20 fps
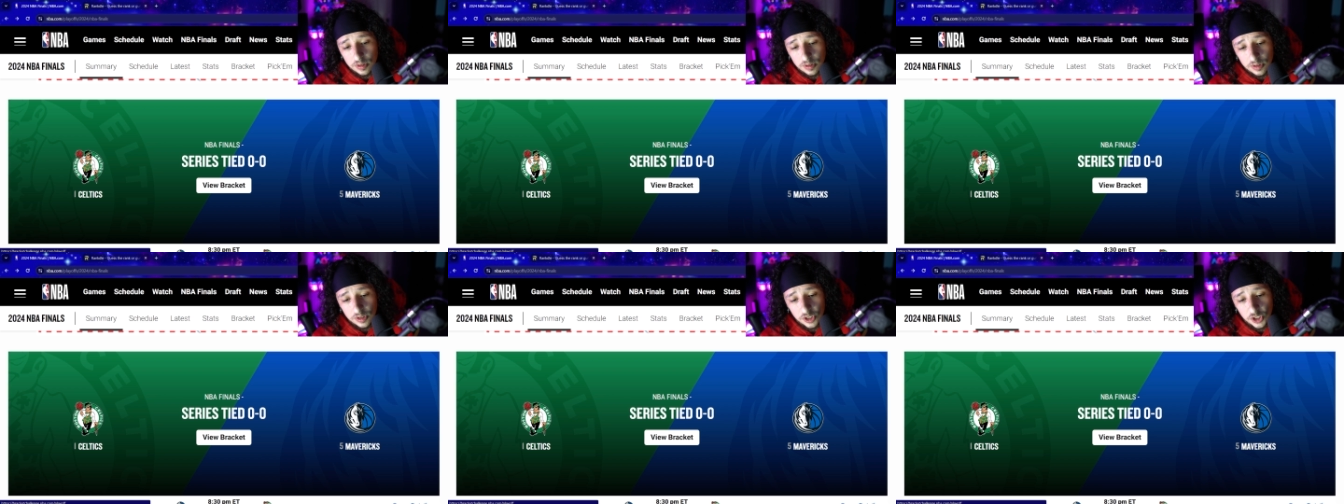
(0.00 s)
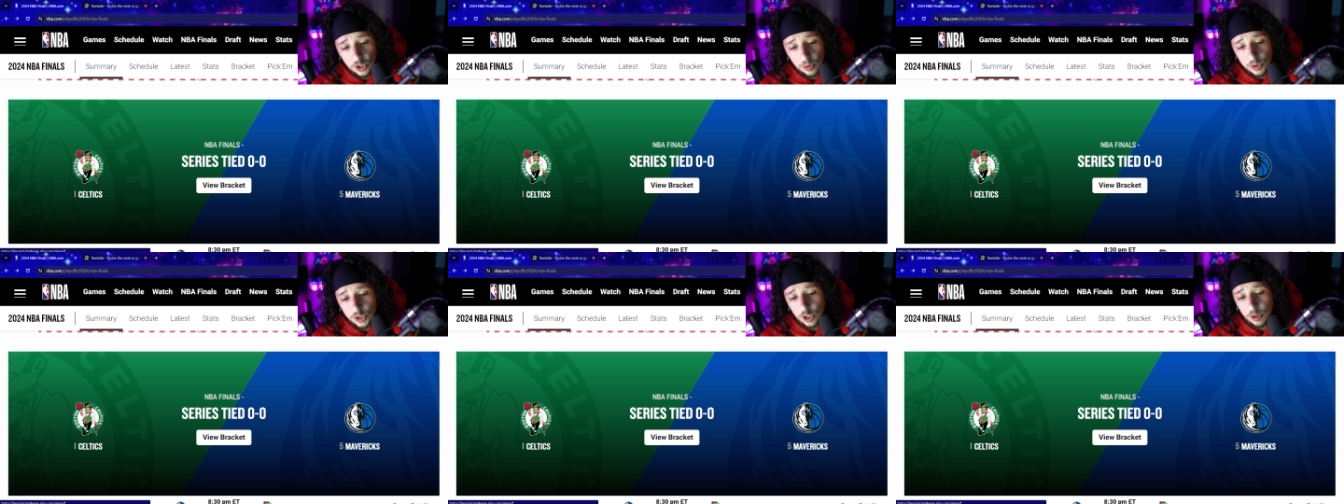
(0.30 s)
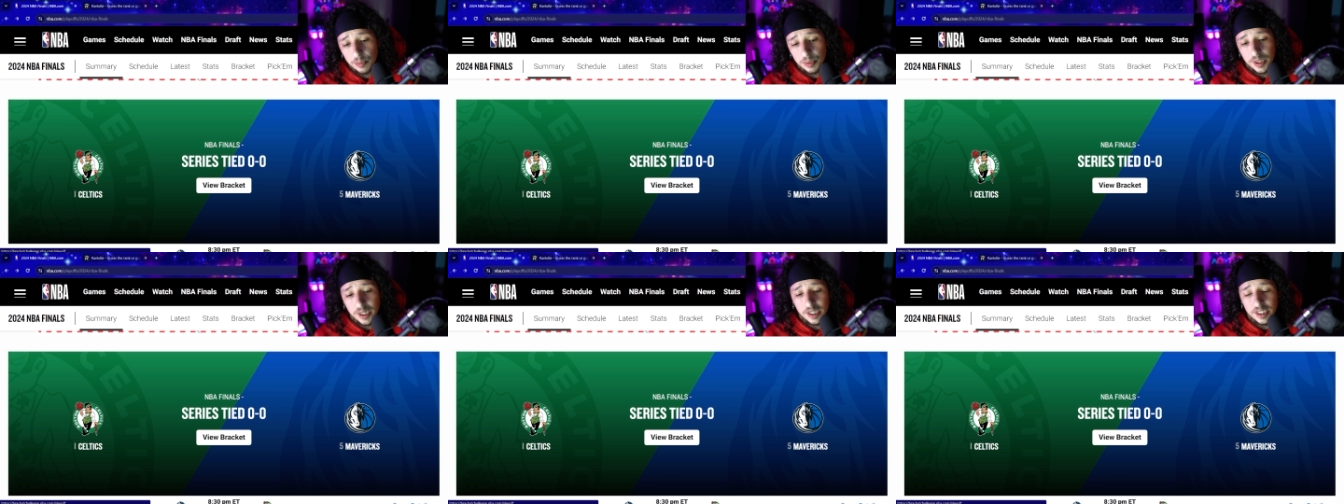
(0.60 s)

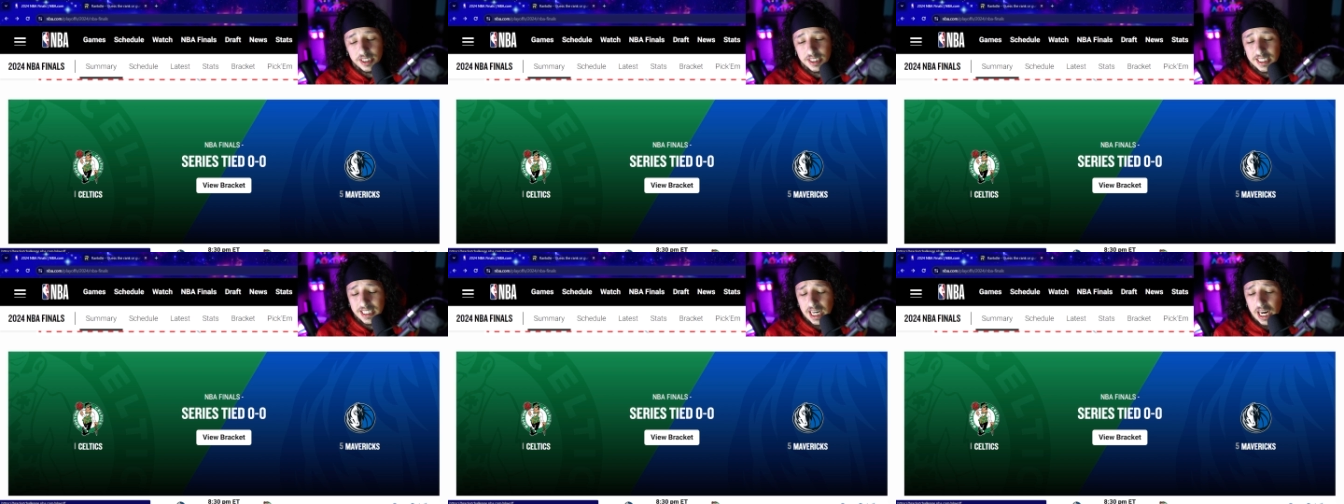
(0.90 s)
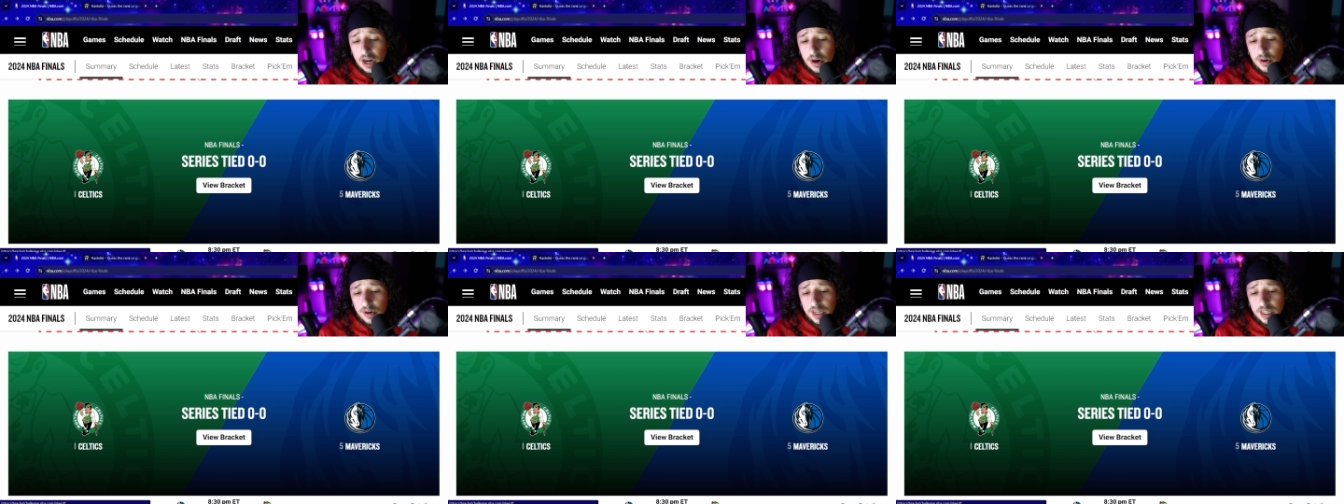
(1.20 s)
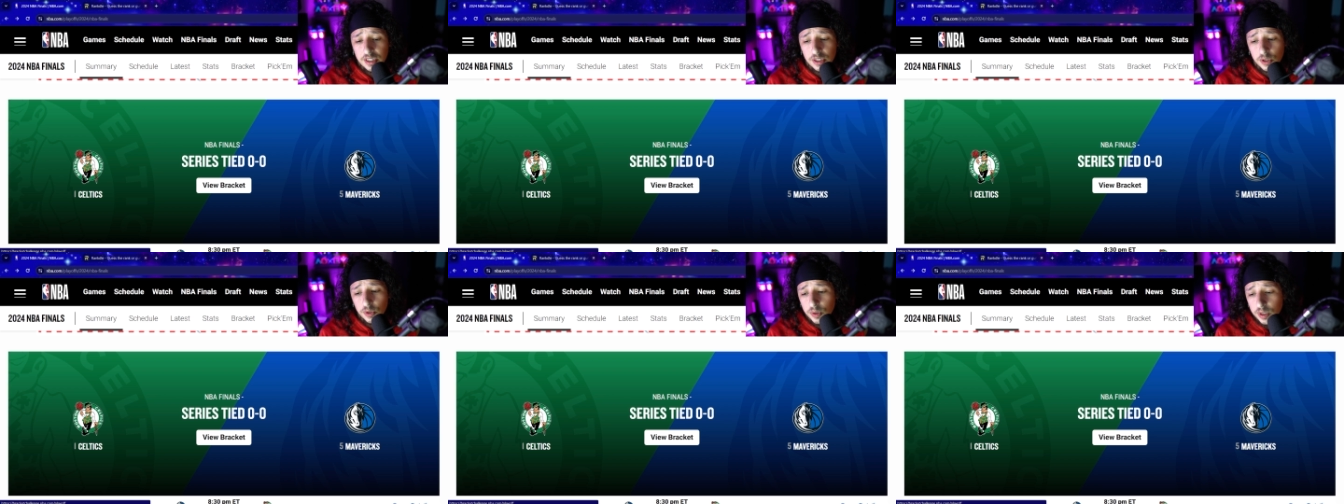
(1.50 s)
superstar players in Kyrie
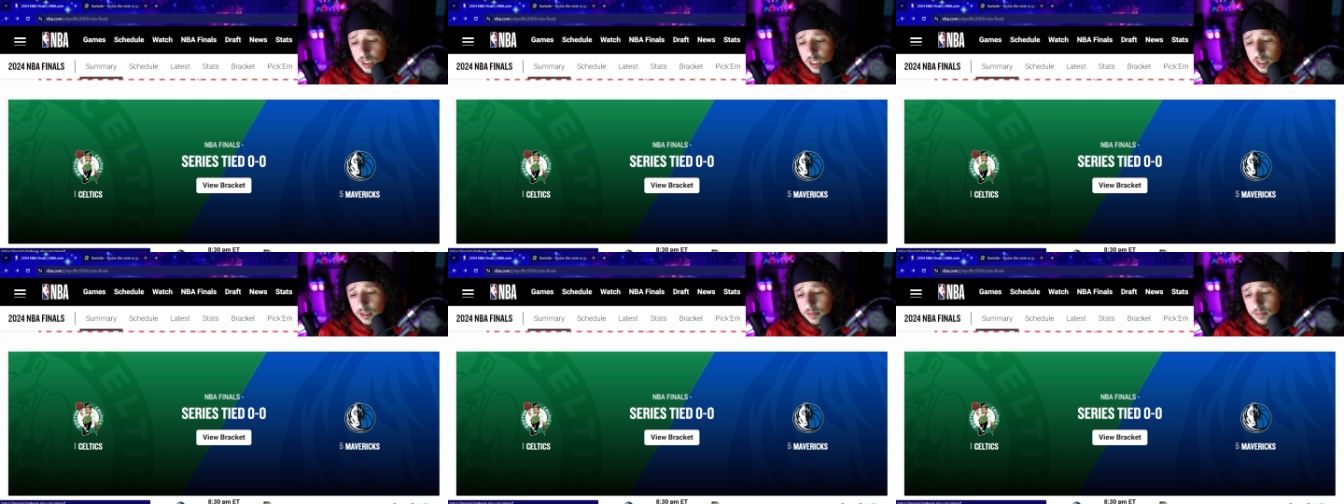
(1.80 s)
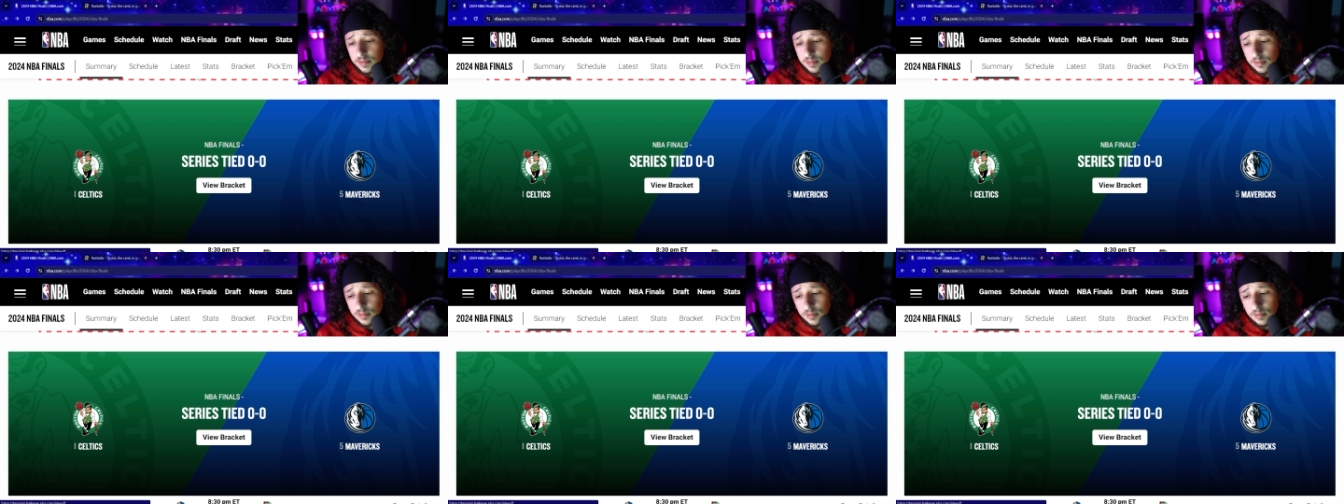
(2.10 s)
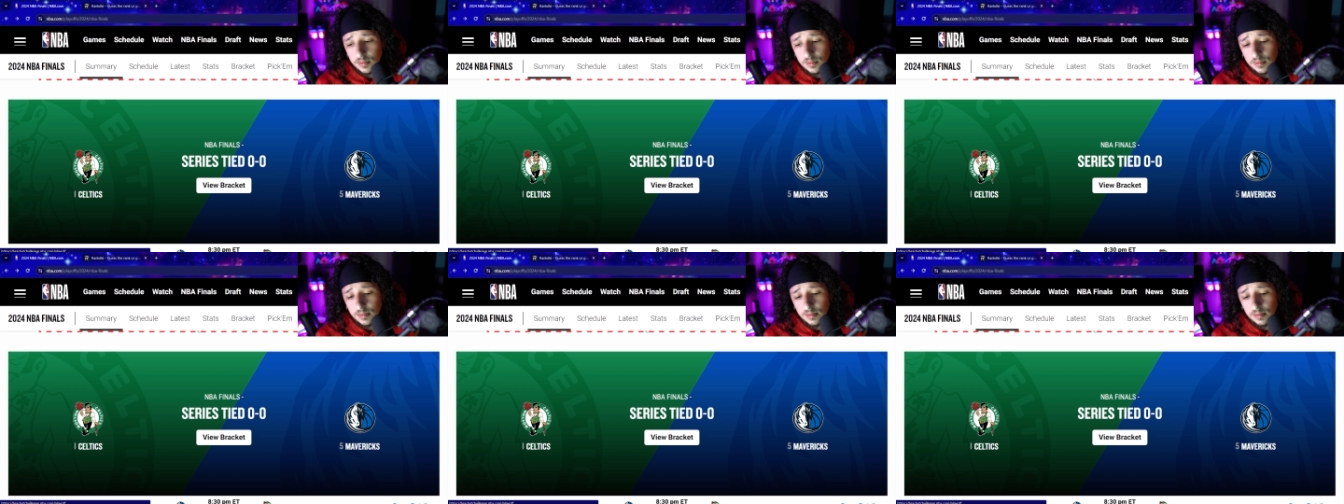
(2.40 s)
and Luka.
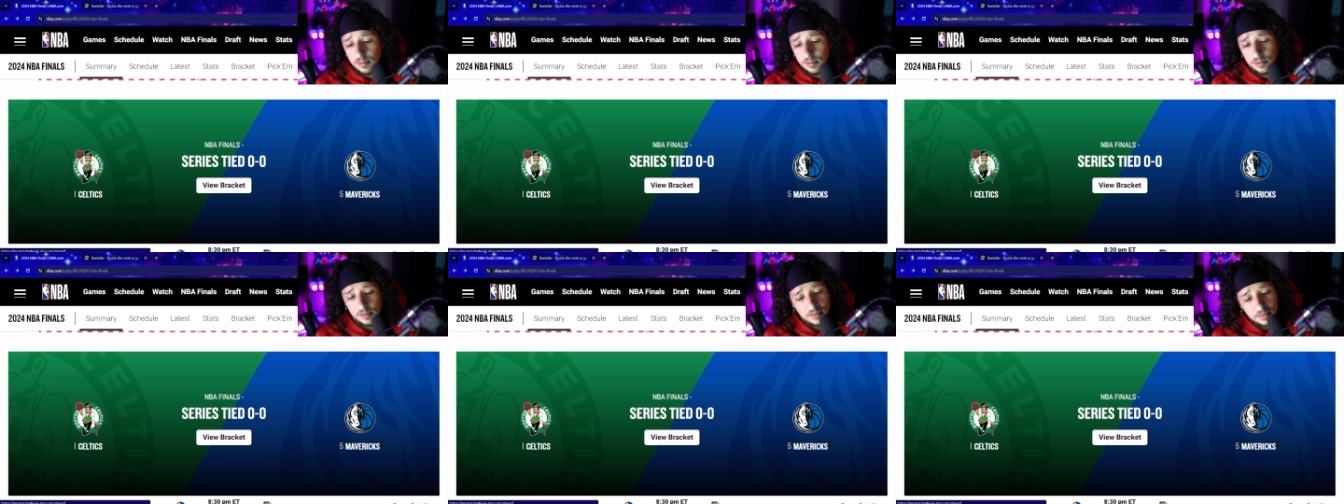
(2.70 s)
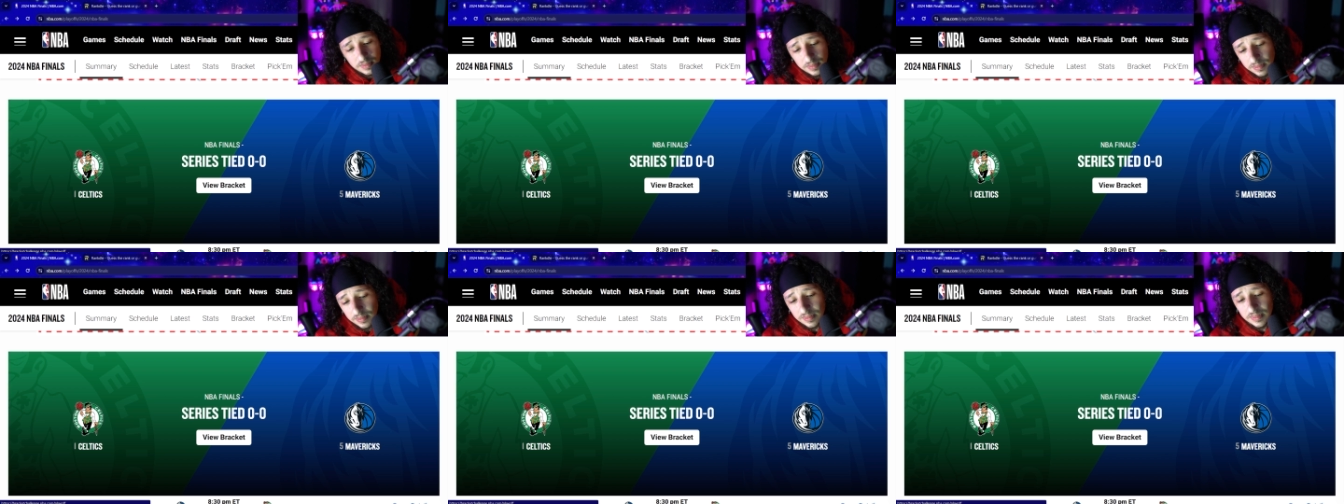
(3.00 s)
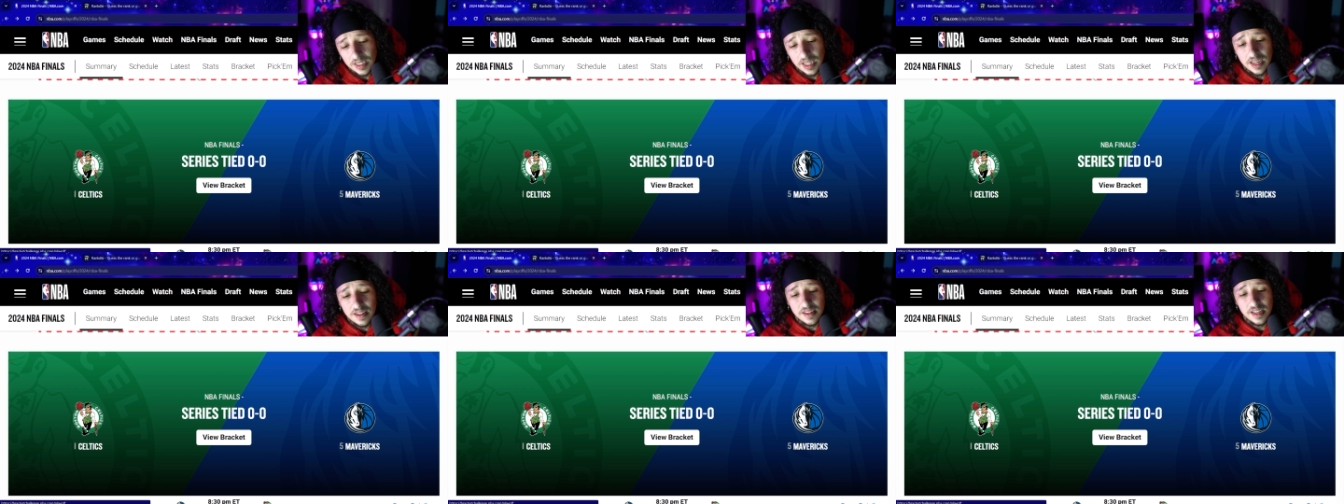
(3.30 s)

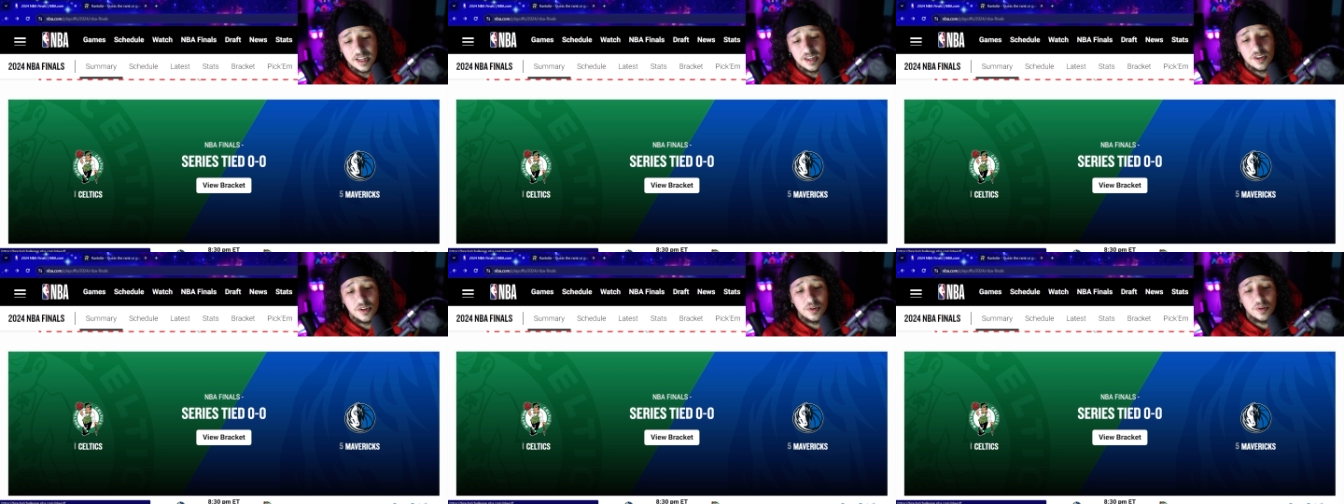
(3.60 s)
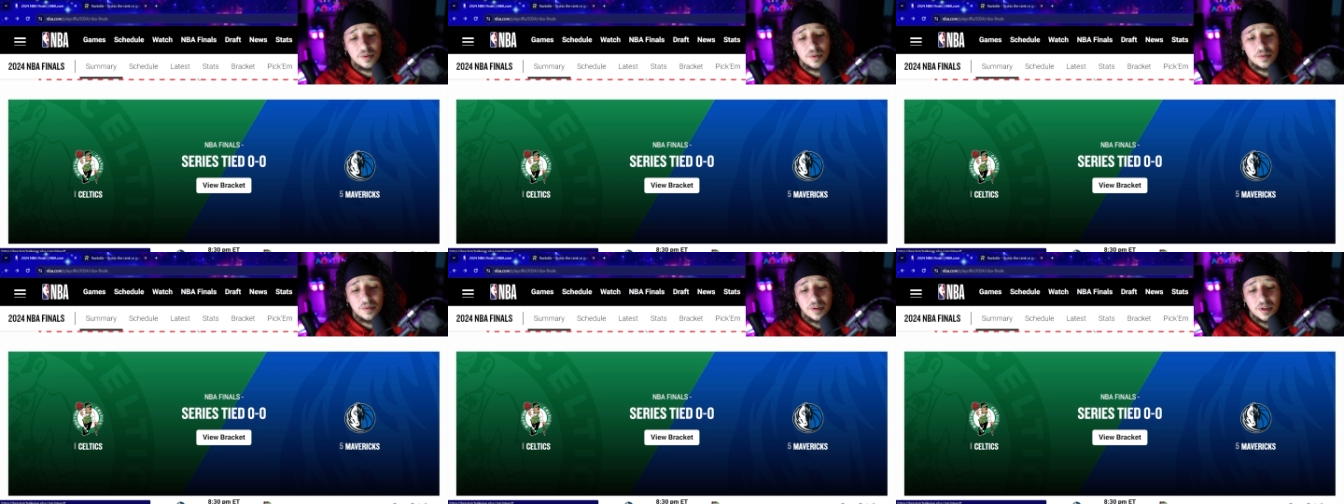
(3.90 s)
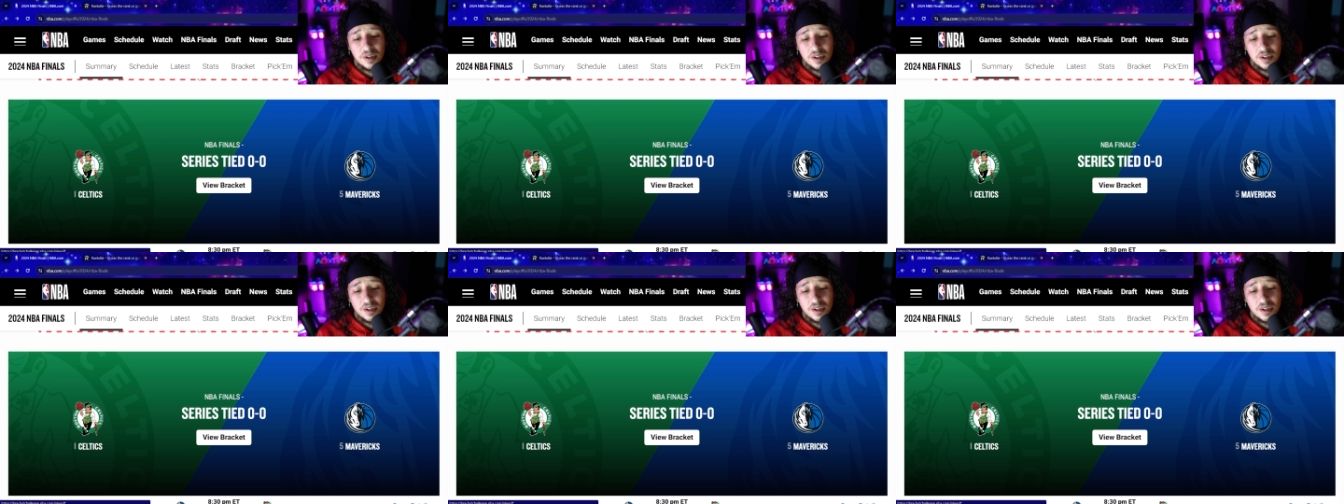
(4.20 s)
And then you